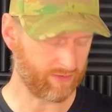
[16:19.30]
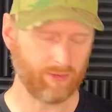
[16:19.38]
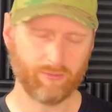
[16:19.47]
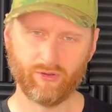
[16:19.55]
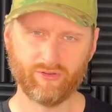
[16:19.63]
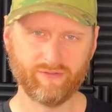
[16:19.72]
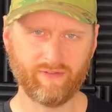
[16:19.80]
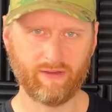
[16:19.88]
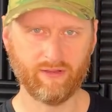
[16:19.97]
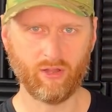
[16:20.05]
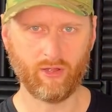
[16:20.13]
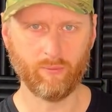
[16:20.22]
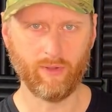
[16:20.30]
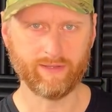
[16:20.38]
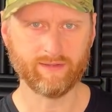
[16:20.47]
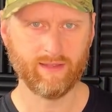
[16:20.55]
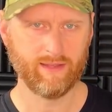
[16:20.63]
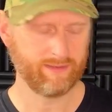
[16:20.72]
Maruis are very
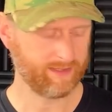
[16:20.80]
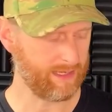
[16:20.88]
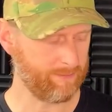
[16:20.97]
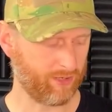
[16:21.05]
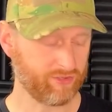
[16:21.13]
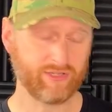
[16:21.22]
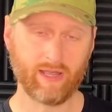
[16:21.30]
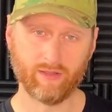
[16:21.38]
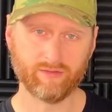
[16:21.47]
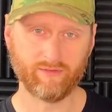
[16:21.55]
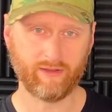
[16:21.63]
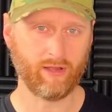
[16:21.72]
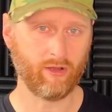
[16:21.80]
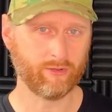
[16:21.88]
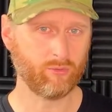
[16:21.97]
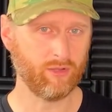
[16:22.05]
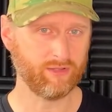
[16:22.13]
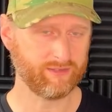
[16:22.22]
lightweight. The gearbox shells are very high
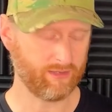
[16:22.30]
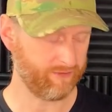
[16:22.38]
quality, I